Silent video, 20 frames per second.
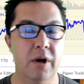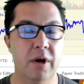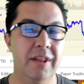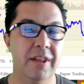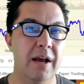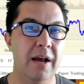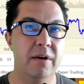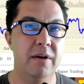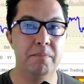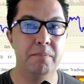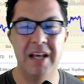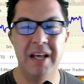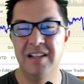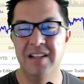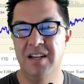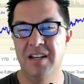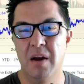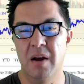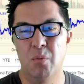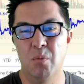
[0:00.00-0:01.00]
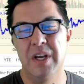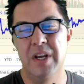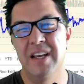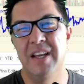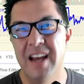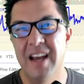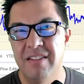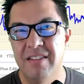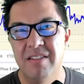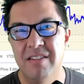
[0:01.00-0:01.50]
And that by the time we
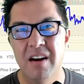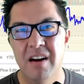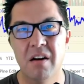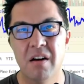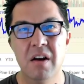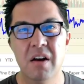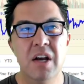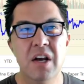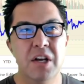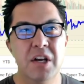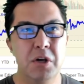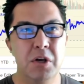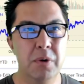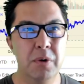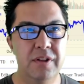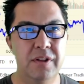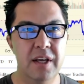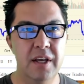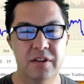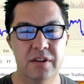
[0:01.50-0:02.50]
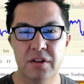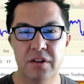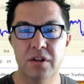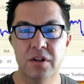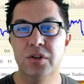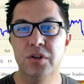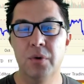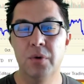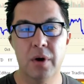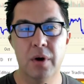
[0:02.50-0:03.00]
get there, you would think that the
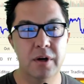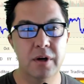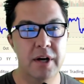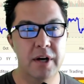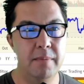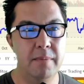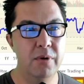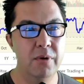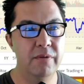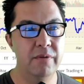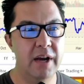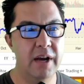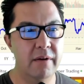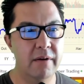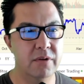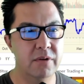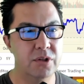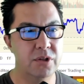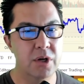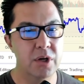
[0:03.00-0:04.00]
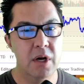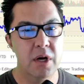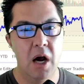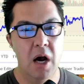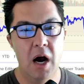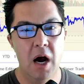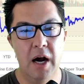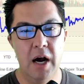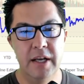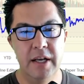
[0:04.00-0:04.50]
200-day moving average
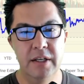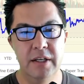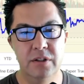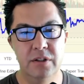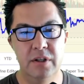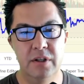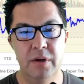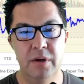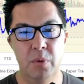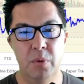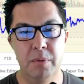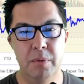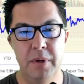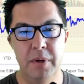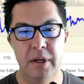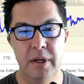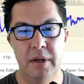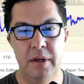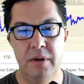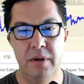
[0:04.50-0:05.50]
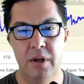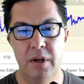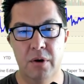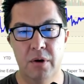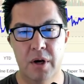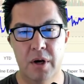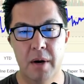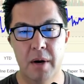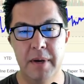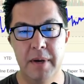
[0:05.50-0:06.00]
would be
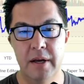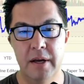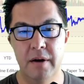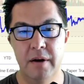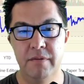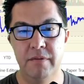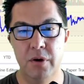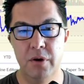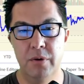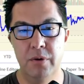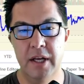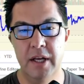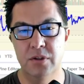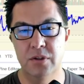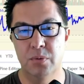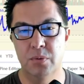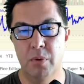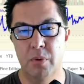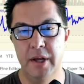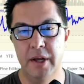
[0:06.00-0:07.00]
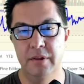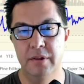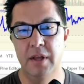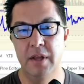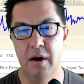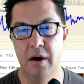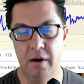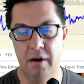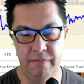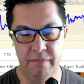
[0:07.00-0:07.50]
coming into view, and that's right
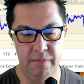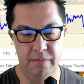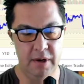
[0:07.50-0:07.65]
there.